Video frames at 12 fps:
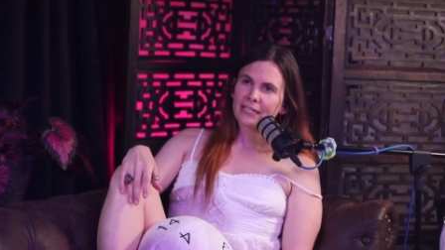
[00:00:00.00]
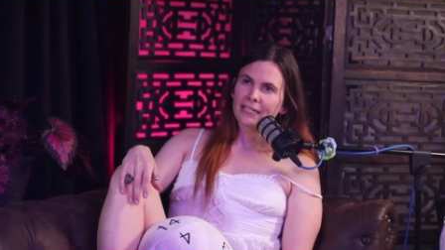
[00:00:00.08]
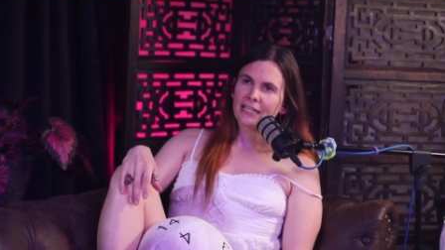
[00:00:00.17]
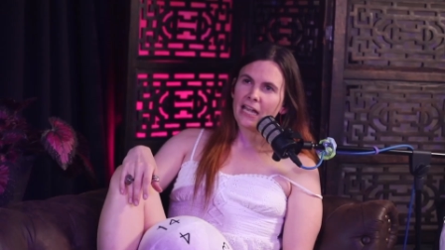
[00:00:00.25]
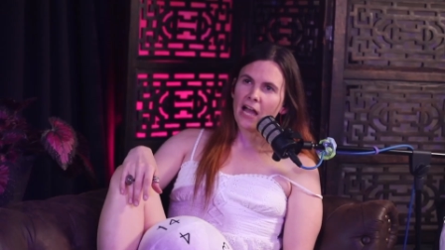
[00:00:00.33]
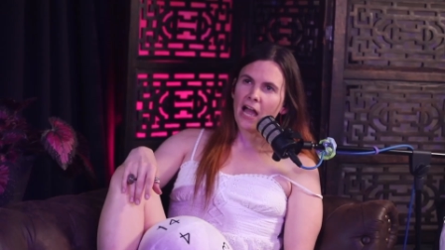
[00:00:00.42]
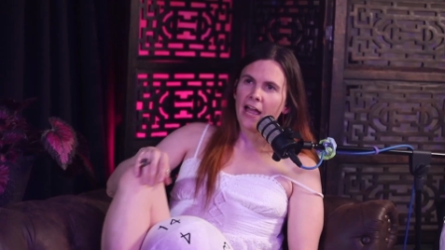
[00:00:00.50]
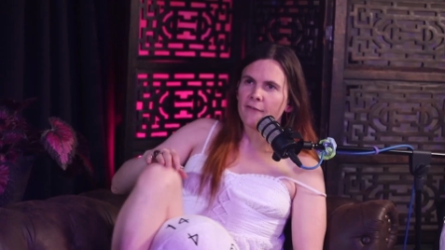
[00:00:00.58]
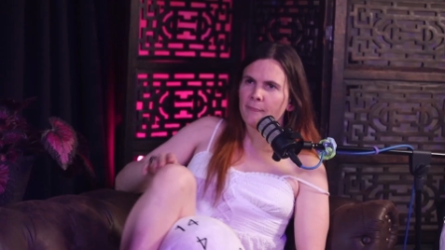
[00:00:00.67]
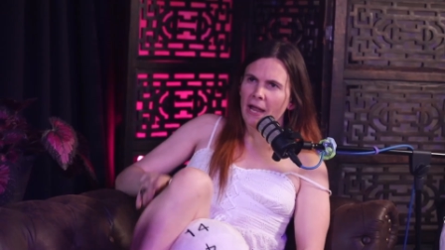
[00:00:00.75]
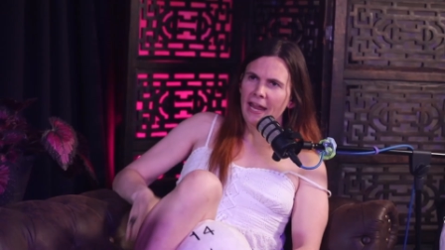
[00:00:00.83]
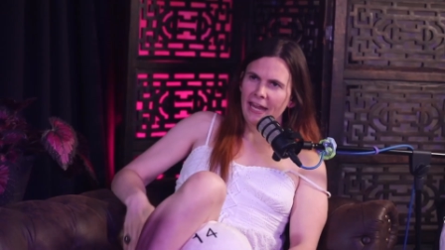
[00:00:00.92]
yeah i have
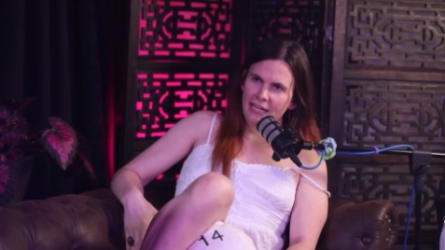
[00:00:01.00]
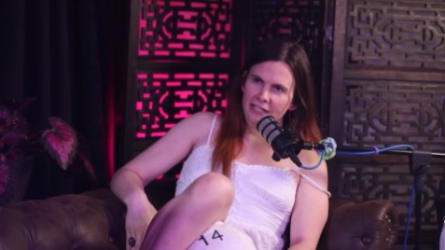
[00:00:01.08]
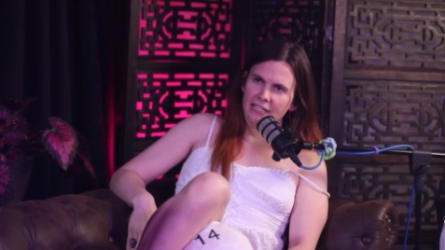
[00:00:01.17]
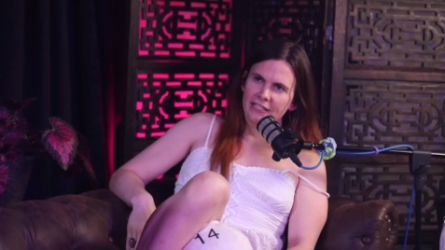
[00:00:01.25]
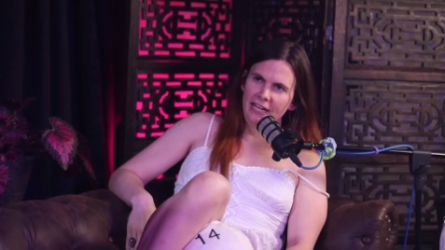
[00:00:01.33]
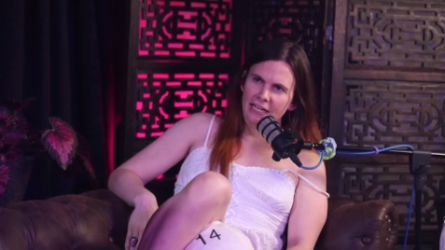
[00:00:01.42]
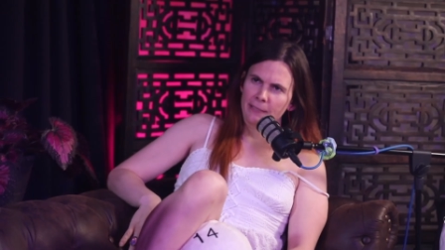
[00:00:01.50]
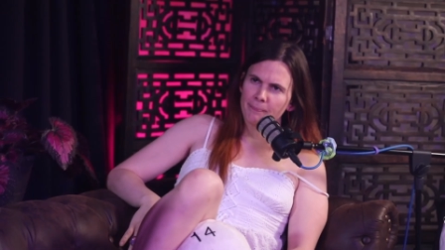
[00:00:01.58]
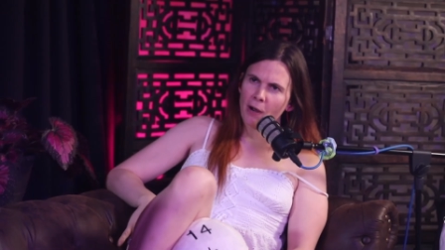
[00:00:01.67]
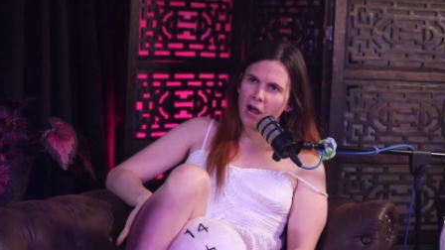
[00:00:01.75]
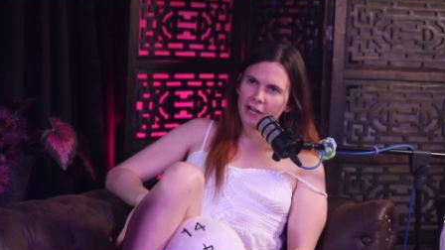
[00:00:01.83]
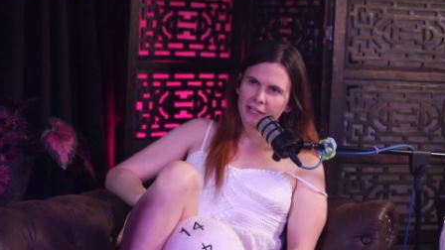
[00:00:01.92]
my handy dandy
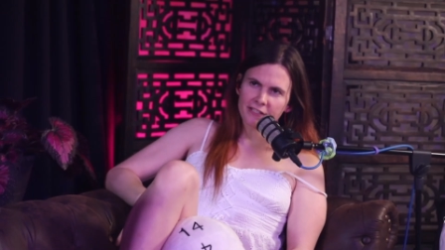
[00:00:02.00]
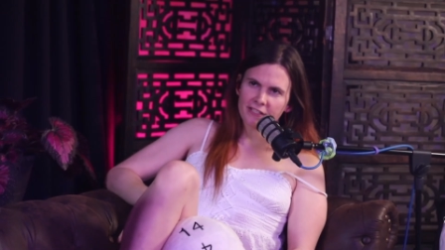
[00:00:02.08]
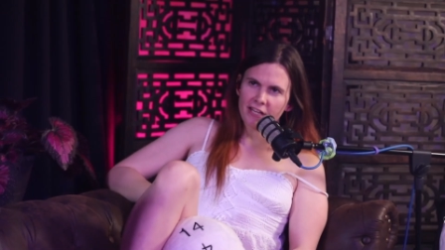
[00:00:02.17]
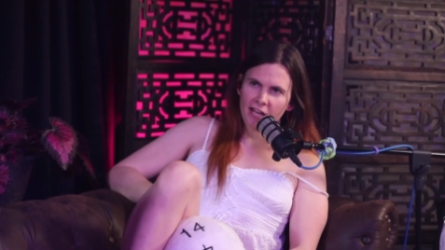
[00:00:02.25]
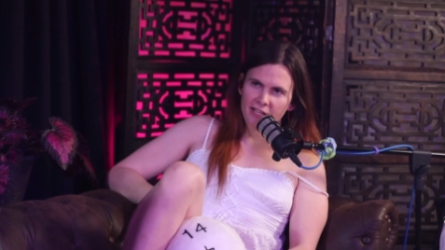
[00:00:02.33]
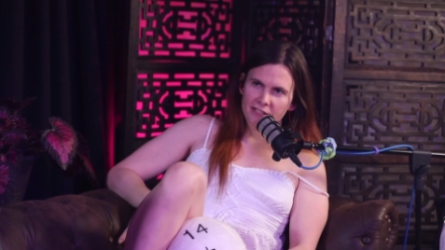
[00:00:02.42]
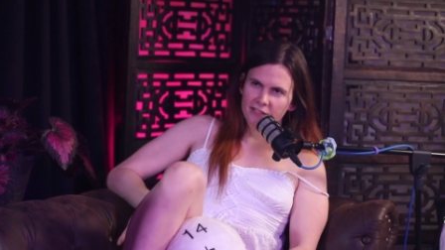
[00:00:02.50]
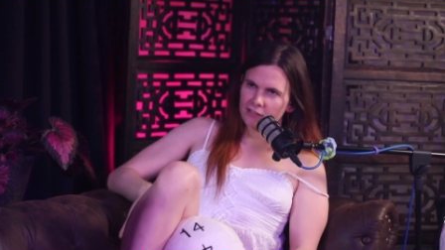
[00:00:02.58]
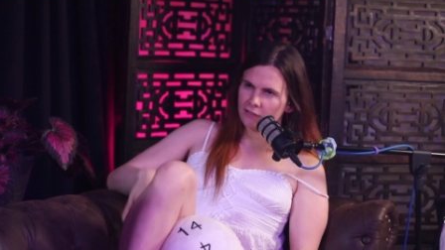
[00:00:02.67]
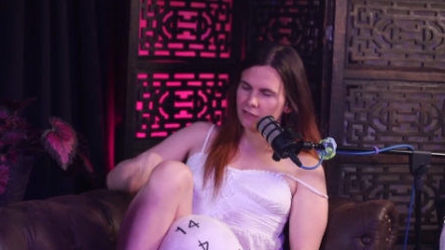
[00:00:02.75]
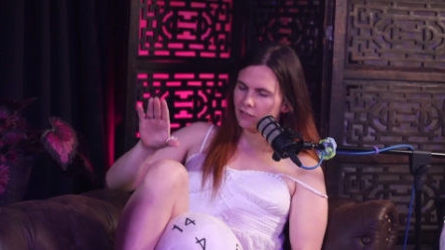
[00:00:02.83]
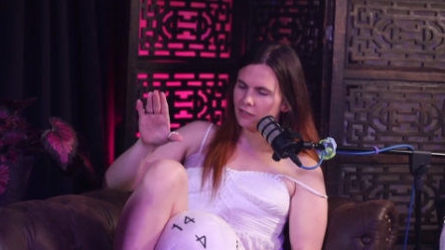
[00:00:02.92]
pocket
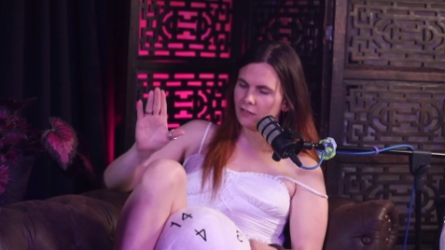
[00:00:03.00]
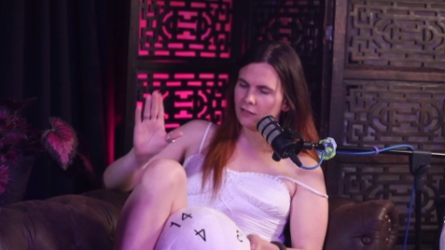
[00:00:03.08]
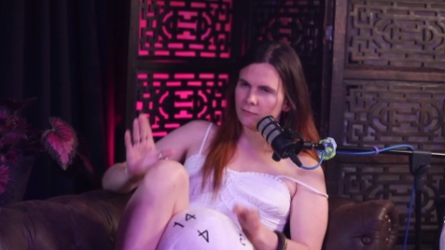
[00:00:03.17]
sized um,